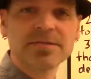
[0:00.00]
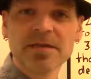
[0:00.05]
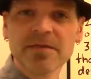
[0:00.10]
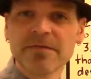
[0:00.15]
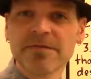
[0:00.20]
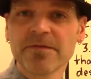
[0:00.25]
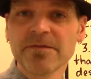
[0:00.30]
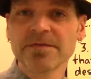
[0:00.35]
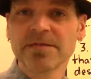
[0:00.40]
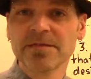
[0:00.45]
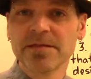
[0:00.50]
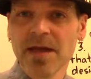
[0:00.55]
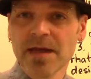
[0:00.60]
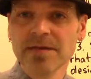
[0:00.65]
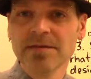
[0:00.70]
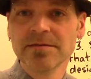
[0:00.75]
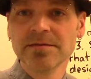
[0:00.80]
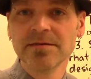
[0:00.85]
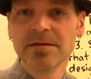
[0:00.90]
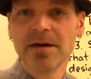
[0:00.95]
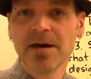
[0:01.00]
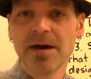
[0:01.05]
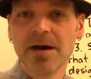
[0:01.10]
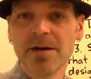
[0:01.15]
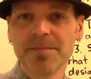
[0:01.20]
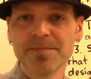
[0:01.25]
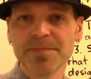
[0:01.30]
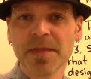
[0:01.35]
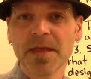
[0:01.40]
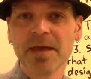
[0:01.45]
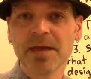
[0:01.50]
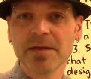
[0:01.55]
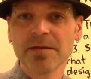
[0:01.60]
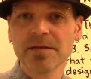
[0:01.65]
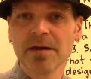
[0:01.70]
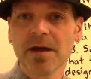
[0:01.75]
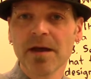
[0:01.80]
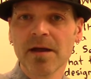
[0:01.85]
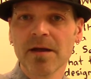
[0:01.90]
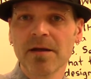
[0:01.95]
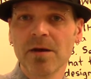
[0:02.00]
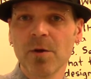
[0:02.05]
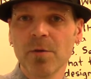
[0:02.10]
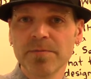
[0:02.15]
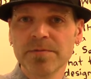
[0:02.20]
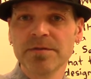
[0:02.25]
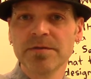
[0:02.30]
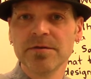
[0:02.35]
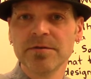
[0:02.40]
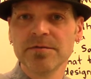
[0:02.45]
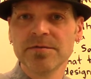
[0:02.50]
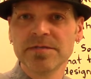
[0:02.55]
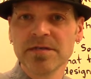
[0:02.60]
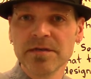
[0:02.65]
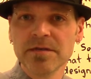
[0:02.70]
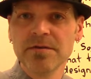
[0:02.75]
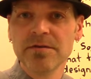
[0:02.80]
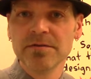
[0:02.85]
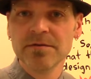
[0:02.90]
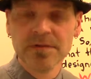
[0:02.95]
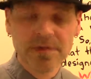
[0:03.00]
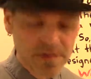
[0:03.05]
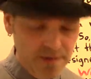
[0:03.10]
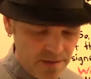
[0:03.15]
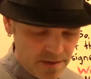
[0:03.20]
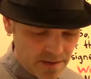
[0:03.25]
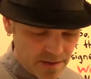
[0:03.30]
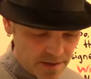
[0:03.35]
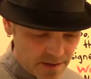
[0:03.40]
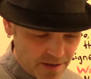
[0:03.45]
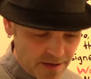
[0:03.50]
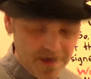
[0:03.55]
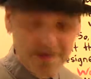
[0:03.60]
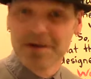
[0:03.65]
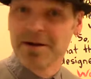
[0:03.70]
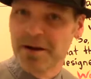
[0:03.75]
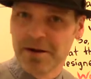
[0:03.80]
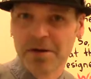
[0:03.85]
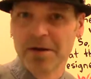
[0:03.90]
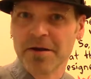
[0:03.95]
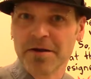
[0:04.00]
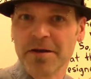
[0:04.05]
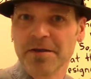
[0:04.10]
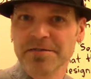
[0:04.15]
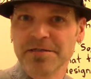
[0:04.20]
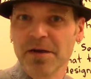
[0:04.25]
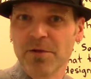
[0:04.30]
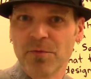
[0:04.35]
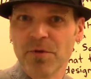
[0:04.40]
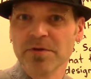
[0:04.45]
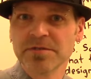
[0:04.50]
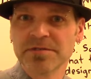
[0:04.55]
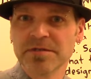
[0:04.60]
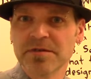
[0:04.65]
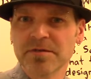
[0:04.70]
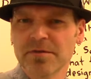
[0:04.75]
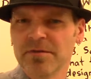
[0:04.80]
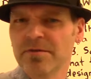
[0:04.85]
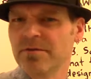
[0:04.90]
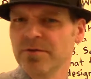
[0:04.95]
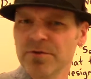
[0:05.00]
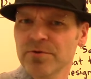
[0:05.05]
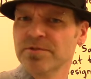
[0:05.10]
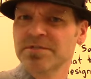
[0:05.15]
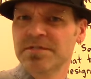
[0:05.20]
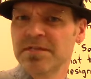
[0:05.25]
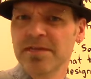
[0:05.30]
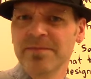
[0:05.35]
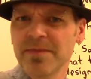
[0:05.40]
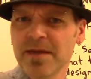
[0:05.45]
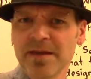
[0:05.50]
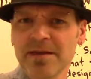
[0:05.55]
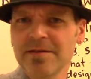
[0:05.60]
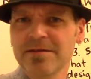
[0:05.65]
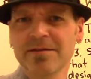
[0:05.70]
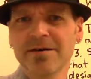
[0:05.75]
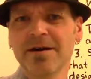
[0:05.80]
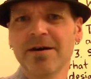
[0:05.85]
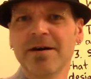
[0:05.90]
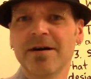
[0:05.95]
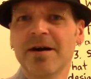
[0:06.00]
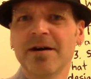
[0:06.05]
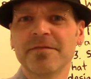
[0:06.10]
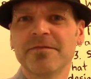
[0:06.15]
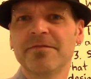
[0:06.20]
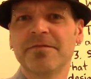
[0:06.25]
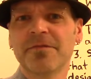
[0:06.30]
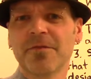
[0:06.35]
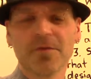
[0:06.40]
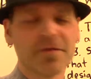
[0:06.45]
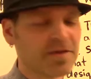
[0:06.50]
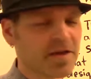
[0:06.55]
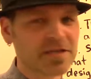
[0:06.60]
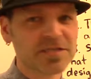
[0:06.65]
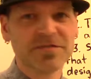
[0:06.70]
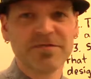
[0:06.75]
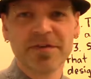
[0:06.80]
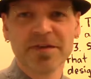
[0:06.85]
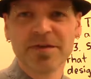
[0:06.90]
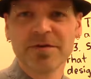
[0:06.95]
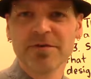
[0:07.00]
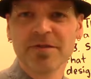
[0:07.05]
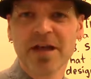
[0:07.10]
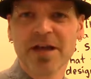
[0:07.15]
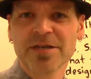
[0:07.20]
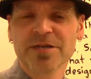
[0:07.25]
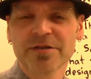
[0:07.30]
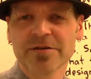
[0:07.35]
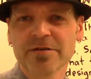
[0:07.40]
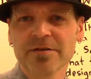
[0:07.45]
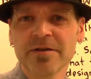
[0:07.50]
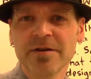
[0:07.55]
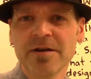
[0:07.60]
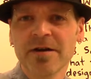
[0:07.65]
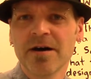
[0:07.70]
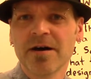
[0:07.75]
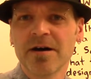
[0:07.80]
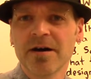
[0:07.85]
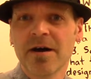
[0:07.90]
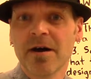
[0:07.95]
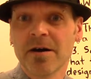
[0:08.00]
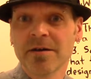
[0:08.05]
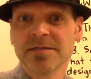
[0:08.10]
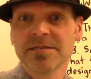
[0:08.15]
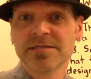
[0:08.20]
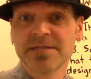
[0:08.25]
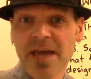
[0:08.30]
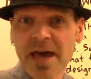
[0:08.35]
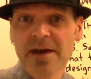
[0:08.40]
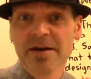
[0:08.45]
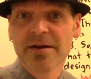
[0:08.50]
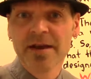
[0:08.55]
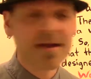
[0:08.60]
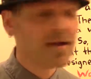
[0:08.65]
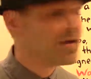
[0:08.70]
it for today, and I hope to see you. I guess I will see, or you'll see me for the next video lecture on Saturday.